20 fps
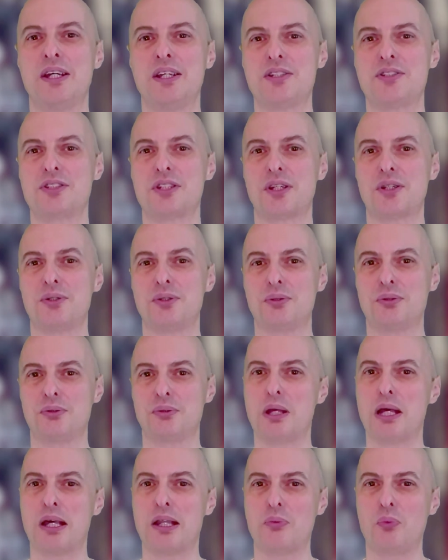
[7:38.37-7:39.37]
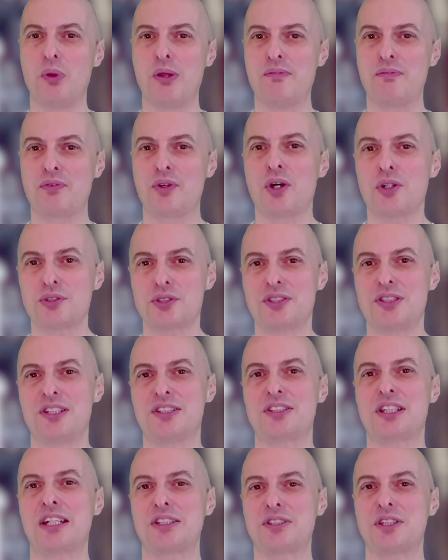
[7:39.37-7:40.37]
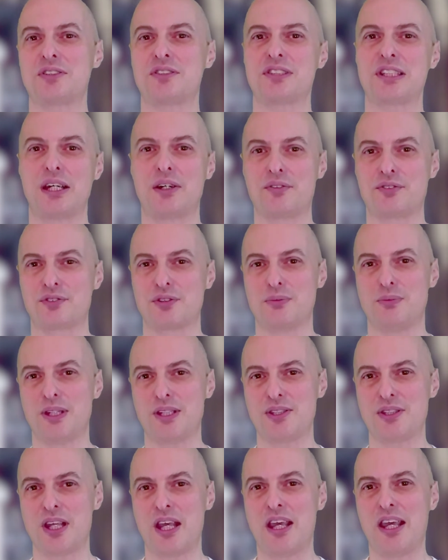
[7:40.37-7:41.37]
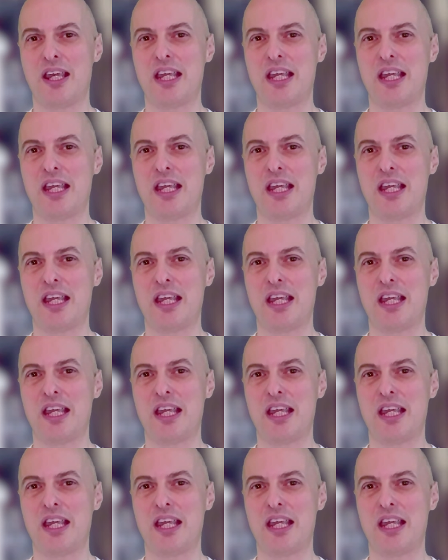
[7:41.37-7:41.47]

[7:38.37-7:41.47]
So we've got to detach ourselves from this